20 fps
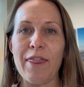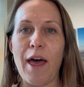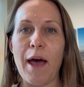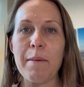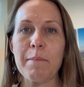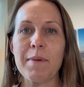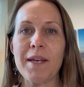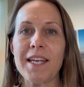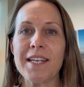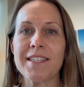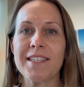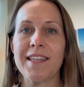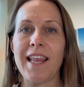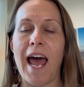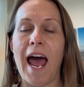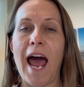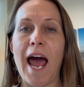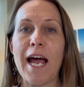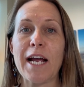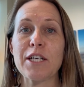that means
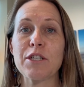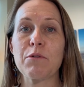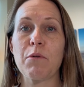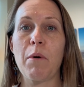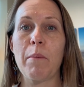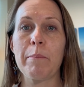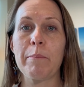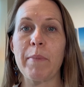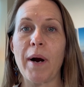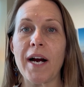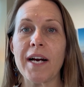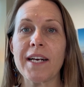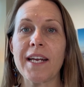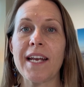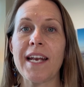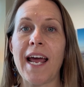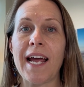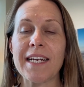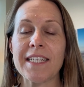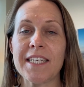the actual
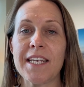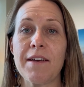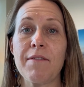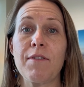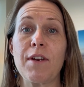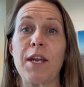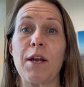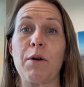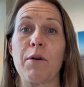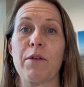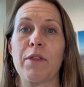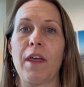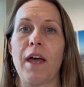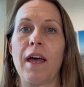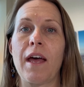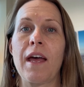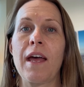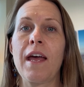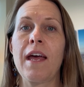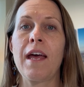market activity or
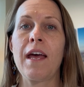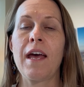the